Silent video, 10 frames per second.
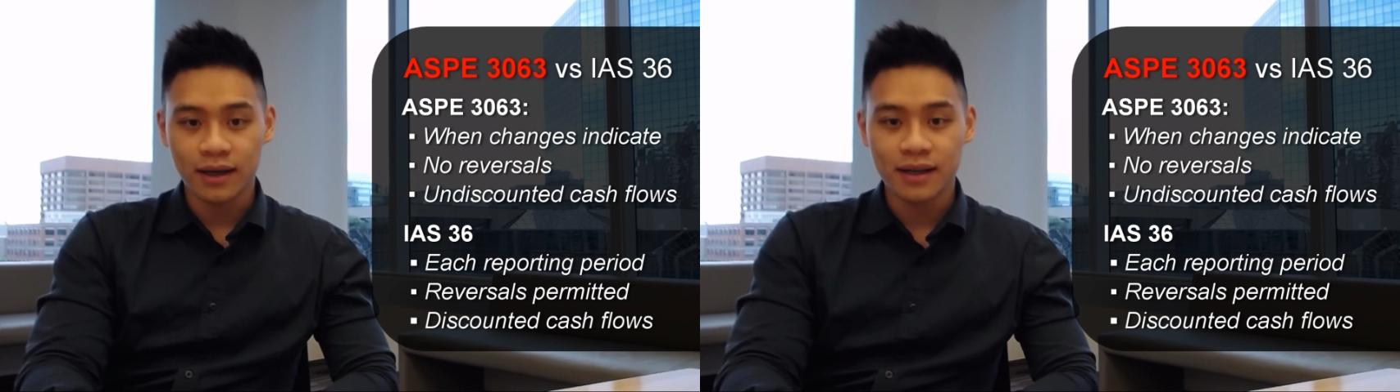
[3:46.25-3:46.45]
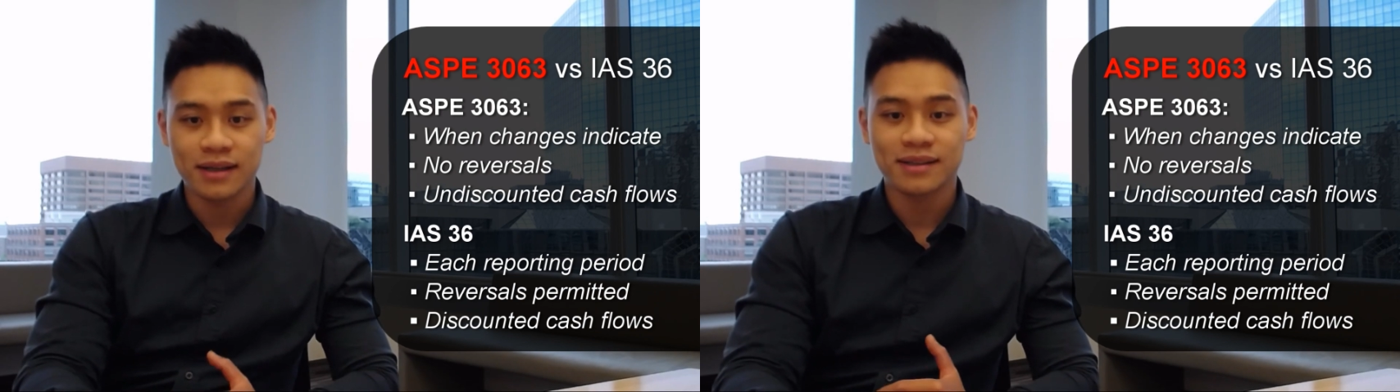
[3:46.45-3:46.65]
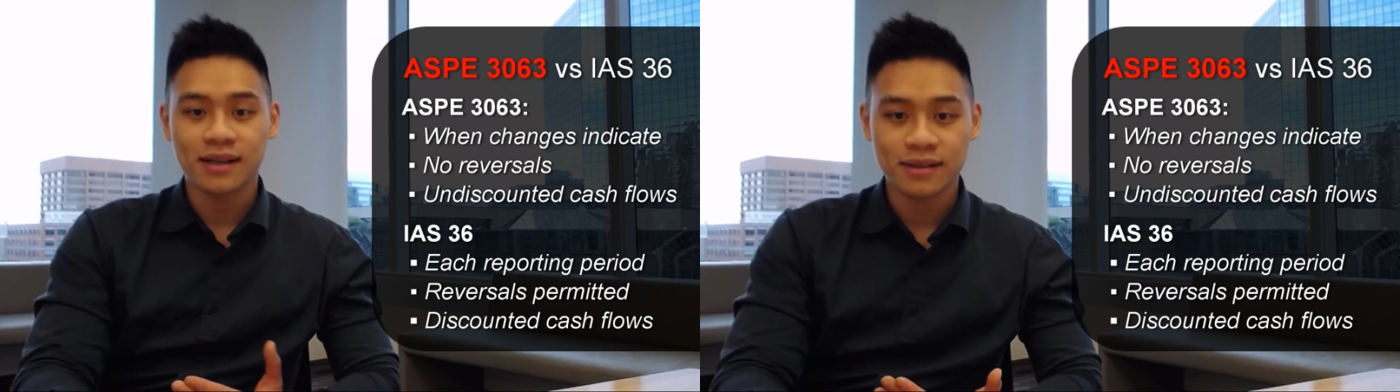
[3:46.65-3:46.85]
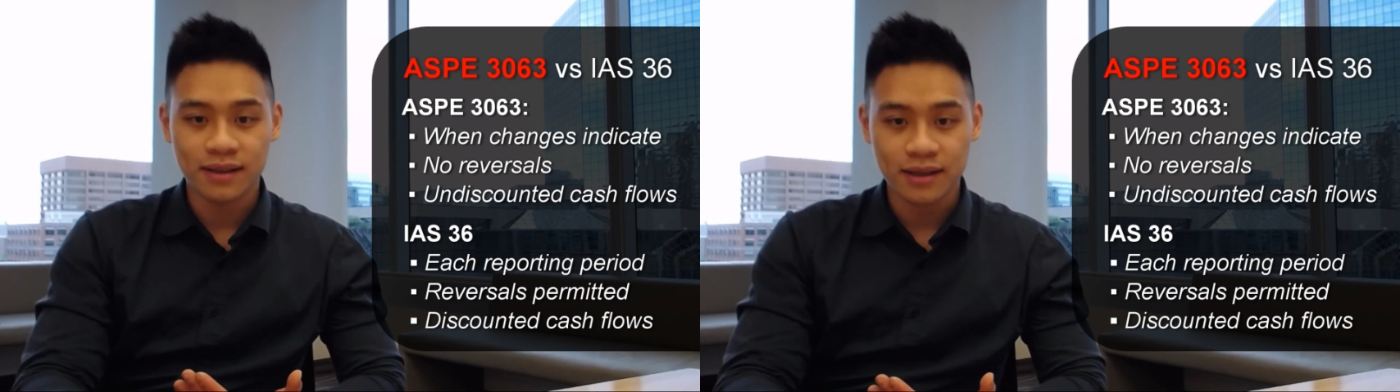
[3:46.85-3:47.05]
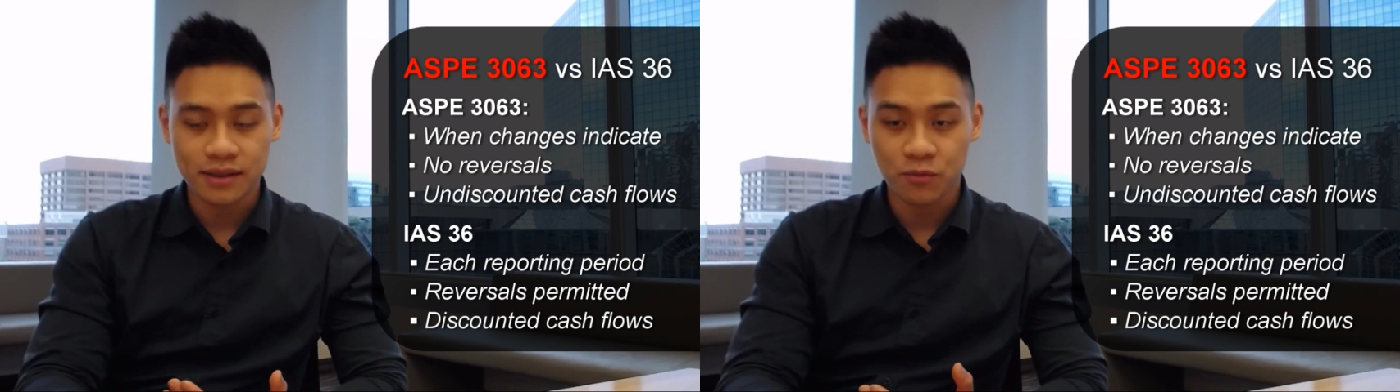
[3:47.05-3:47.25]
in
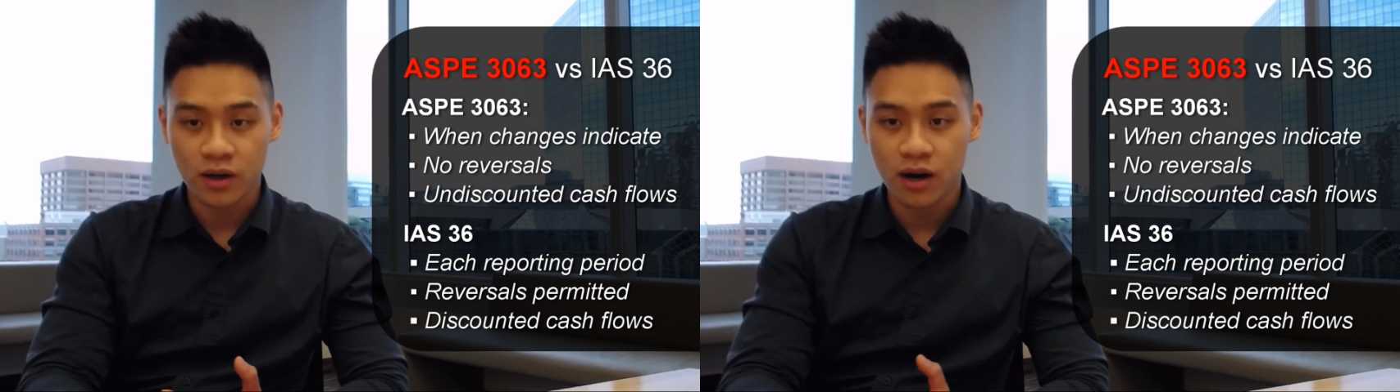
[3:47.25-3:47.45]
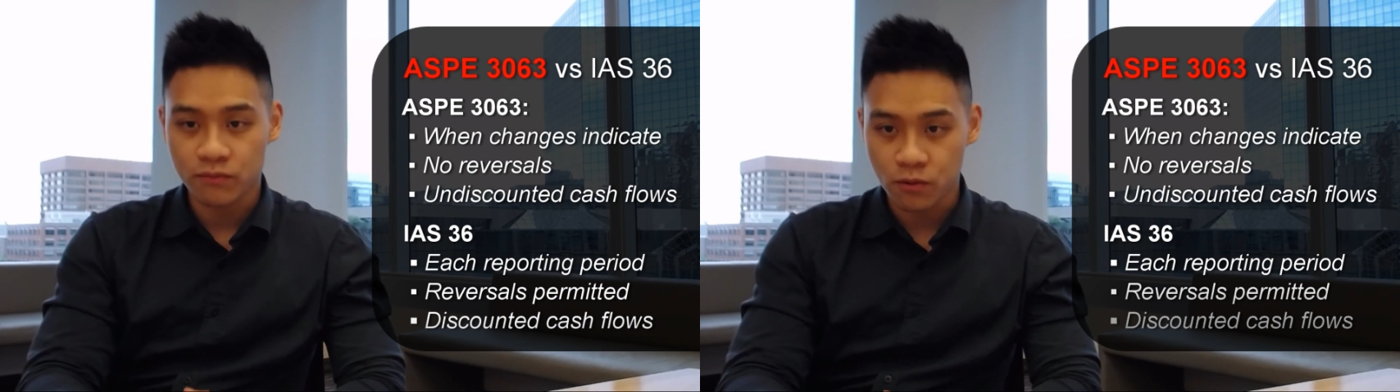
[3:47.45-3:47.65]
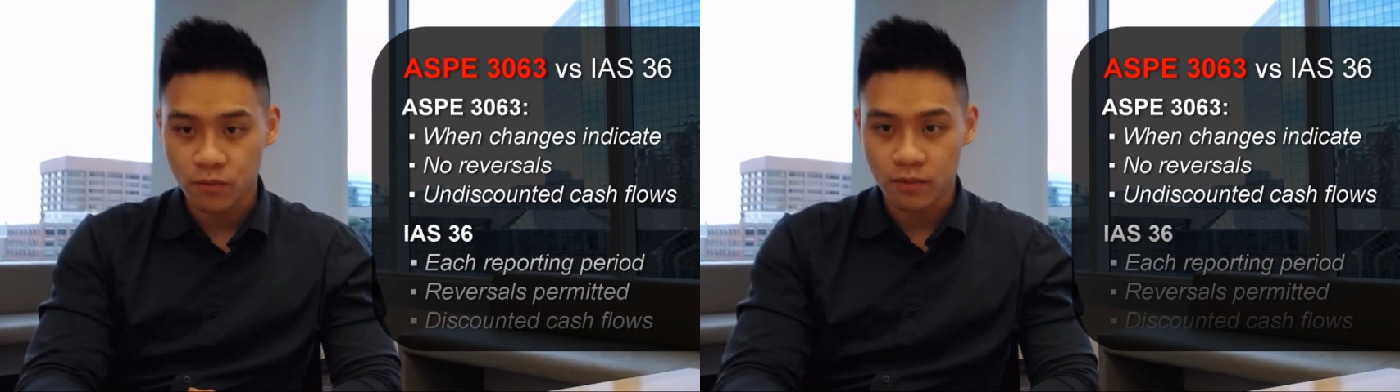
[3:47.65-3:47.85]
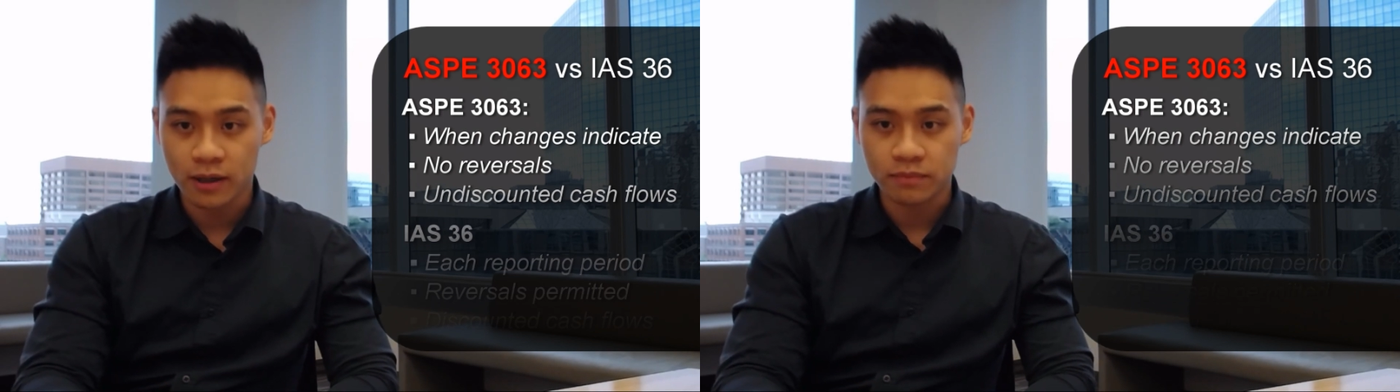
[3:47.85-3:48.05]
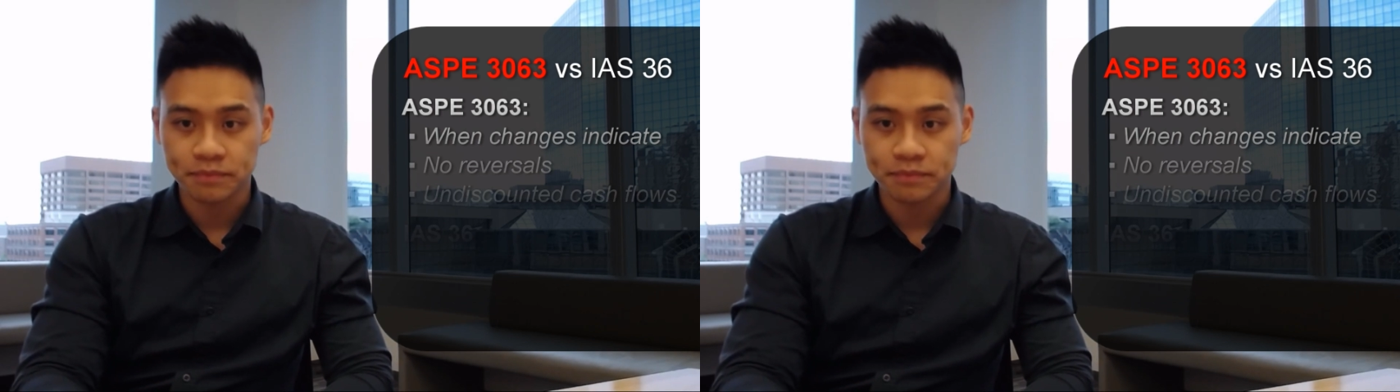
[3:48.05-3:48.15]
assessing its recoverable amount.